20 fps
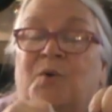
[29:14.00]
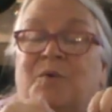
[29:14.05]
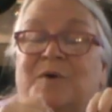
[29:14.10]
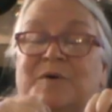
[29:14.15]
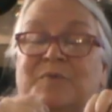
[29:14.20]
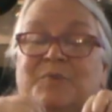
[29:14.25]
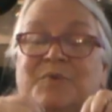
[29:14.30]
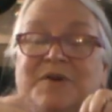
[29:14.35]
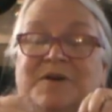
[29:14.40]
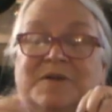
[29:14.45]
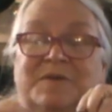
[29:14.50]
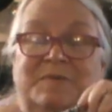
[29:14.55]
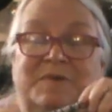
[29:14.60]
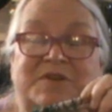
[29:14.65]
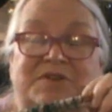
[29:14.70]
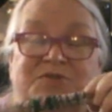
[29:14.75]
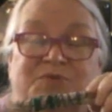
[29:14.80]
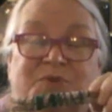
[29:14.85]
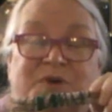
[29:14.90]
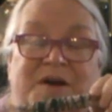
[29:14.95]
What brings me
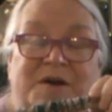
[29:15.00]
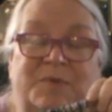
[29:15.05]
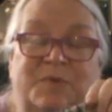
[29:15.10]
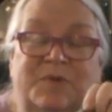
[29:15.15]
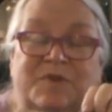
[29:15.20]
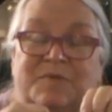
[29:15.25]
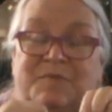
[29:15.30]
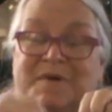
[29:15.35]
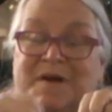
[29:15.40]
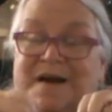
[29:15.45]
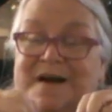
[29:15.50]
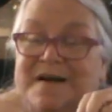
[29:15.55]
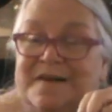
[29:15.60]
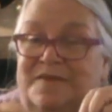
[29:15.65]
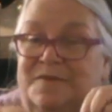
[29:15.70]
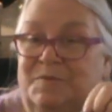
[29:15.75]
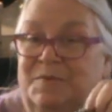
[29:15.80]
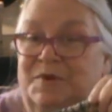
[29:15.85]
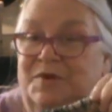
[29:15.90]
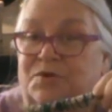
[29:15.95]
joy with my
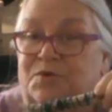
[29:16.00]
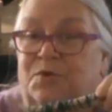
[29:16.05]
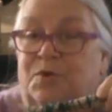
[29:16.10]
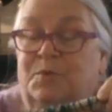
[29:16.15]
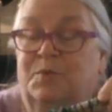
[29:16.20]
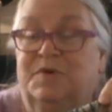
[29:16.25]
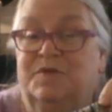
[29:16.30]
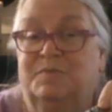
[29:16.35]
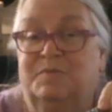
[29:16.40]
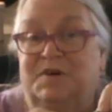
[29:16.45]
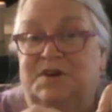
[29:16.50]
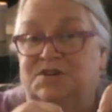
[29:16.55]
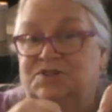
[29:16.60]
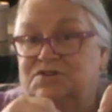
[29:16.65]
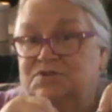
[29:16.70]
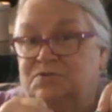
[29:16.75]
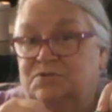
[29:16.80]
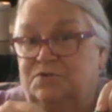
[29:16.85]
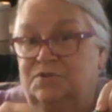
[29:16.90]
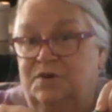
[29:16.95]
husband, or with my
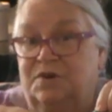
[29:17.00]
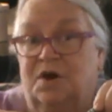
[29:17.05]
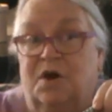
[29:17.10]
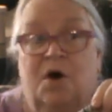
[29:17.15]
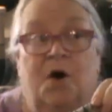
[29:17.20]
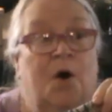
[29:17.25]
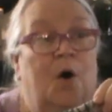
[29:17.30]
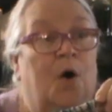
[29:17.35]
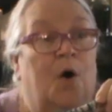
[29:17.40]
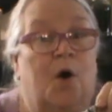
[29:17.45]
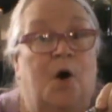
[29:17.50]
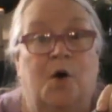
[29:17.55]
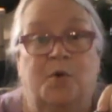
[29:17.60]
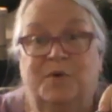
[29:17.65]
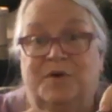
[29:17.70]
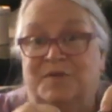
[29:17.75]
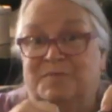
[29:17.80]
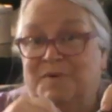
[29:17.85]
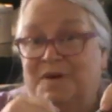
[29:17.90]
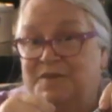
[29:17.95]
children, or
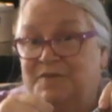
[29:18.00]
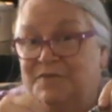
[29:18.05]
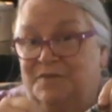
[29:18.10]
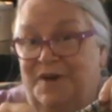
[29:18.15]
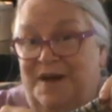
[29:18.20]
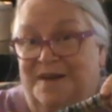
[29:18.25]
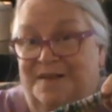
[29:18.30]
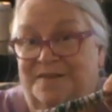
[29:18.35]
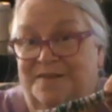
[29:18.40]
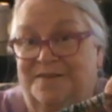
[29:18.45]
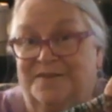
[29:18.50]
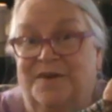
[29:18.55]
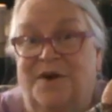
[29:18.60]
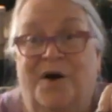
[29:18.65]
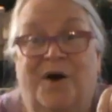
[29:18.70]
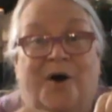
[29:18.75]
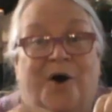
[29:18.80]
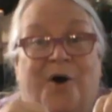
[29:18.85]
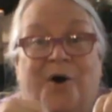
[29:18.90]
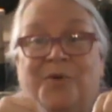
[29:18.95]
with my friends,
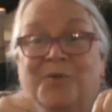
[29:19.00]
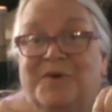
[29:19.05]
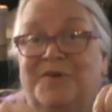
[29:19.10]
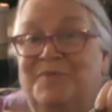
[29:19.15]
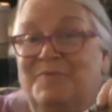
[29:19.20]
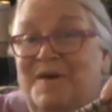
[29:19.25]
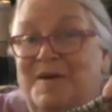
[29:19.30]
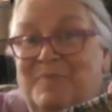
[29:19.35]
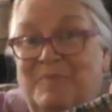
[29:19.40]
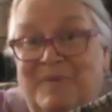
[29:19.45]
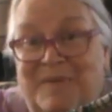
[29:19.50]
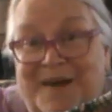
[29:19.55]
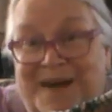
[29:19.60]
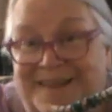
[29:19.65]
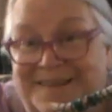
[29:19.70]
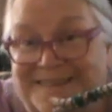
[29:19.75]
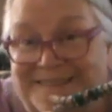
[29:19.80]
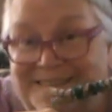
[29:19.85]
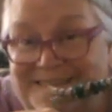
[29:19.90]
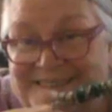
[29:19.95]
or with my
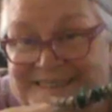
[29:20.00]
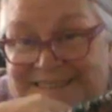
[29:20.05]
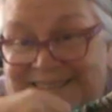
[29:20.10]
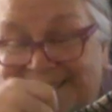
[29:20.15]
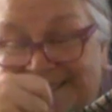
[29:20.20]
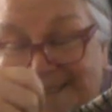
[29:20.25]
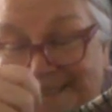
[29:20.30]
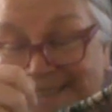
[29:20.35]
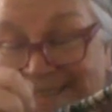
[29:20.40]
pets?